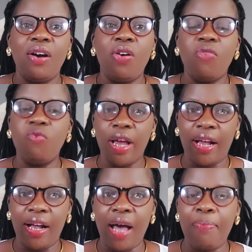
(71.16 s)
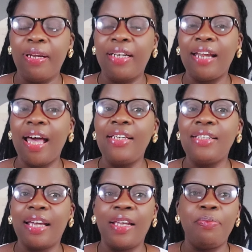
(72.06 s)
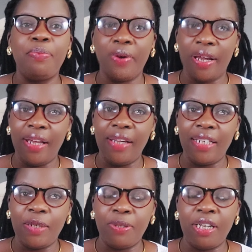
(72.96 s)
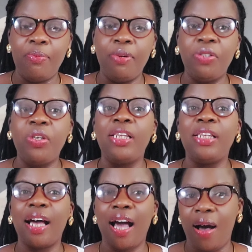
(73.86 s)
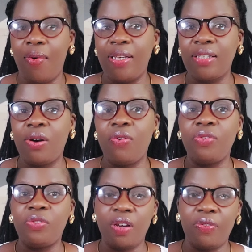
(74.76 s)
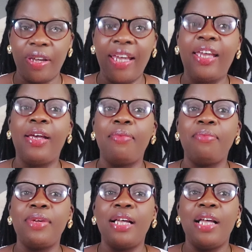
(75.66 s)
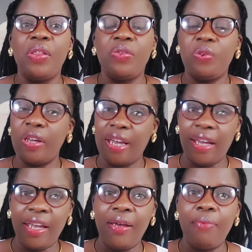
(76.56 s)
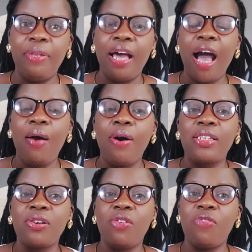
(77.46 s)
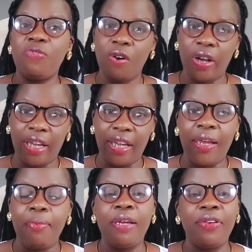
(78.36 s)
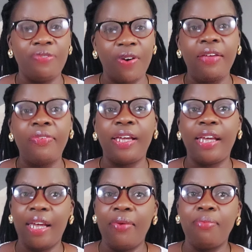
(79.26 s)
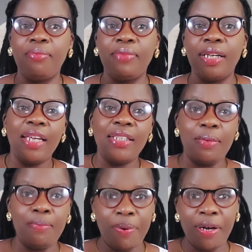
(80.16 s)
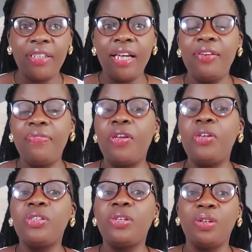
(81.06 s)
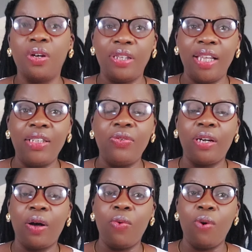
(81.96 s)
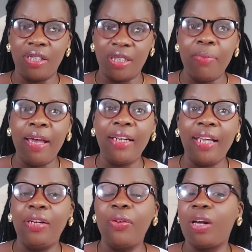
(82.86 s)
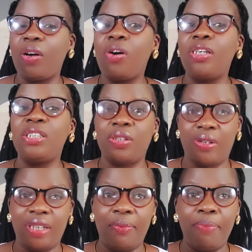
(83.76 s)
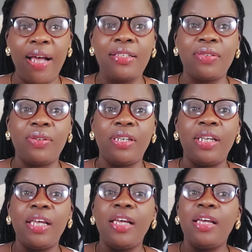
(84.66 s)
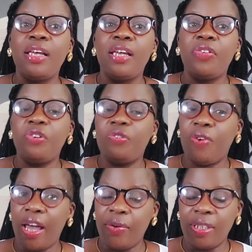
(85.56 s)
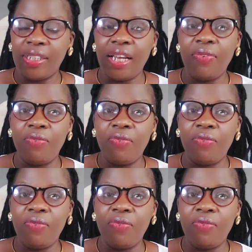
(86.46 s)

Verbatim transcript: of waking up at night and praying, especially between the hours of 12 a.m., 3 a.m., the hours of 4 a.m., and 5 a.m. It's important for you to know that you are a watchman and you are a God chosen person. If you find yourself